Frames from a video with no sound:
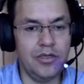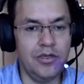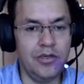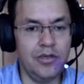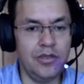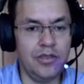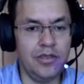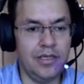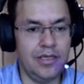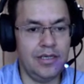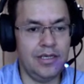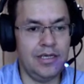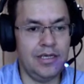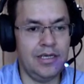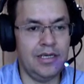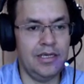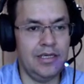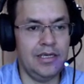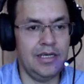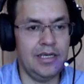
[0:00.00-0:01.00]
good
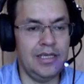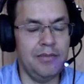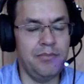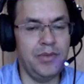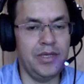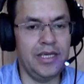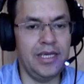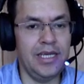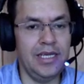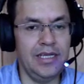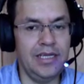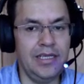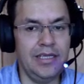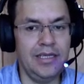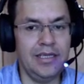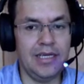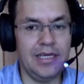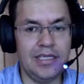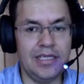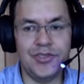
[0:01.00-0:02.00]
at the
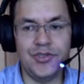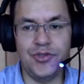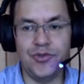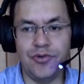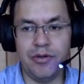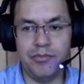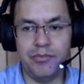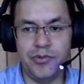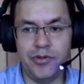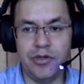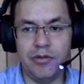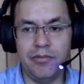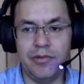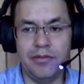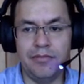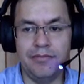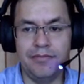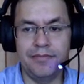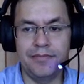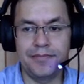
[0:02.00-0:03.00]
beginning, that's no
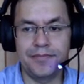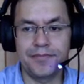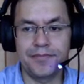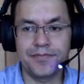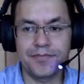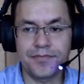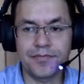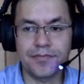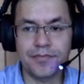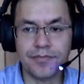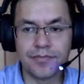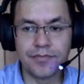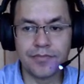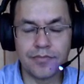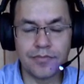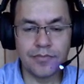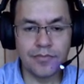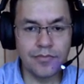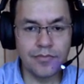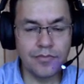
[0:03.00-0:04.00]
problem.
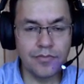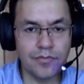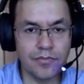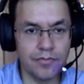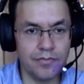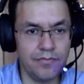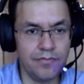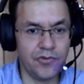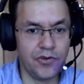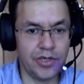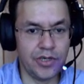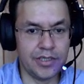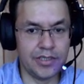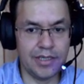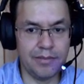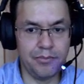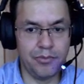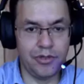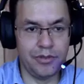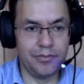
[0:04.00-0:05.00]
For
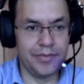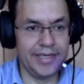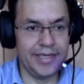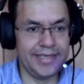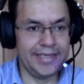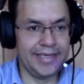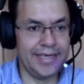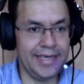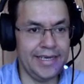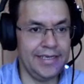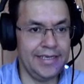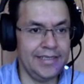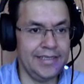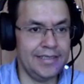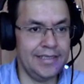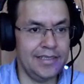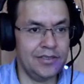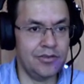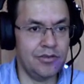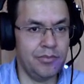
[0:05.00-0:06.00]
example, in my
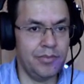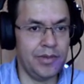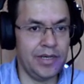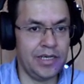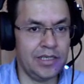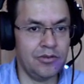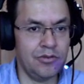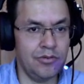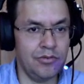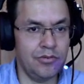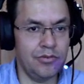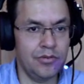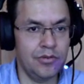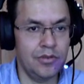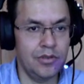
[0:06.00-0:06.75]
case, let's go back to